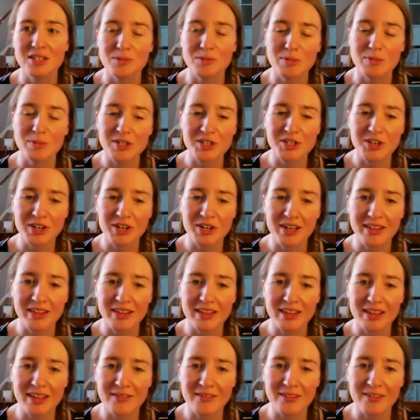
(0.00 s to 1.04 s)
maternity
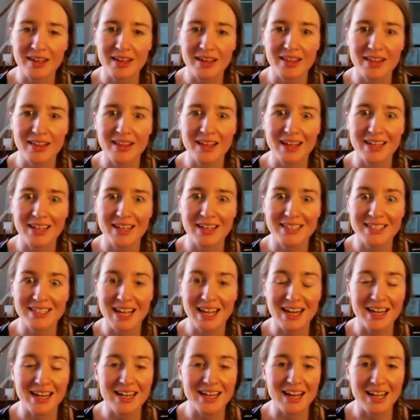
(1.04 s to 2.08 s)
leave and then
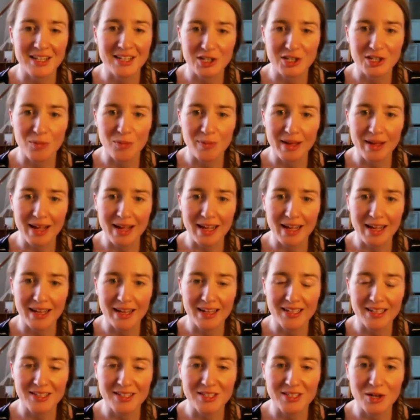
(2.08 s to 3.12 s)
decided not to go back.
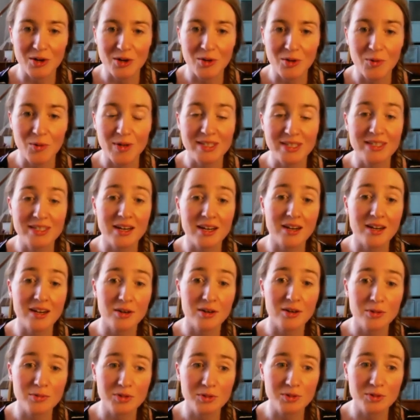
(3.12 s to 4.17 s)
And so we started
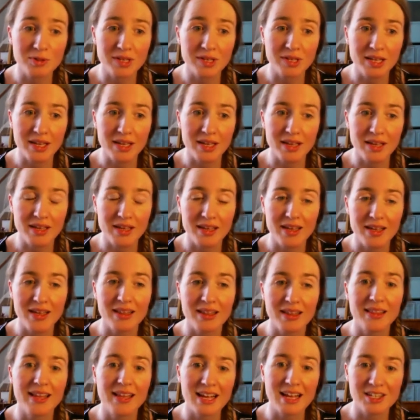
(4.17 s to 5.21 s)
homeschooling
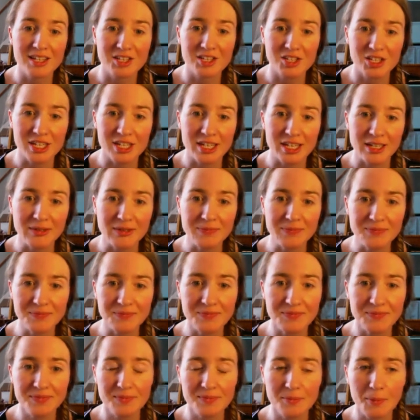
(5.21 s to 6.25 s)
last year,
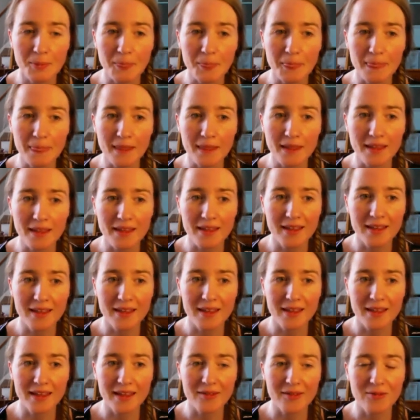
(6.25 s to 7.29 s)

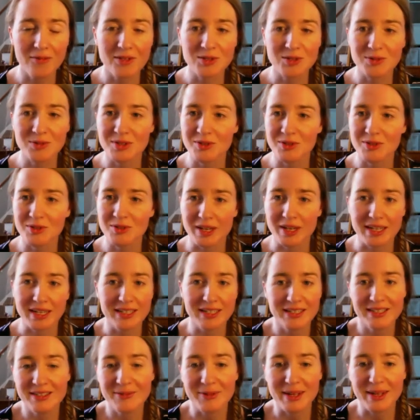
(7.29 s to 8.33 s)
which was great.
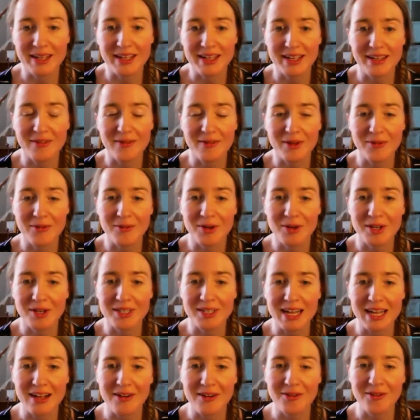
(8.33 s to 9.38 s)
We
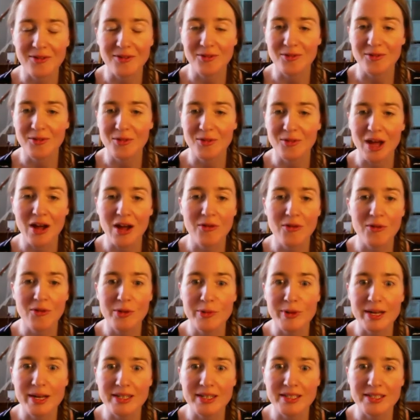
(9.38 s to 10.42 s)
worked out how we
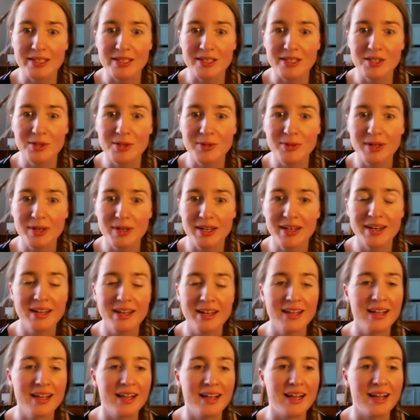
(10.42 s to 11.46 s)
wanted to do it.
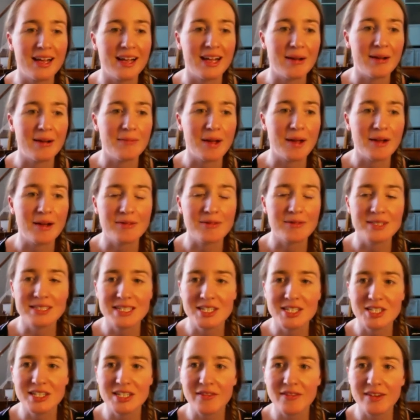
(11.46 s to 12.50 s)
I was
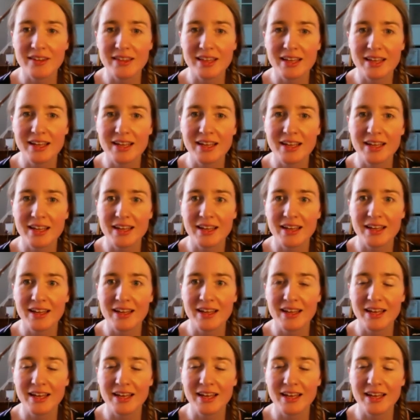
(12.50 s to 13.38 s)
teaching everything.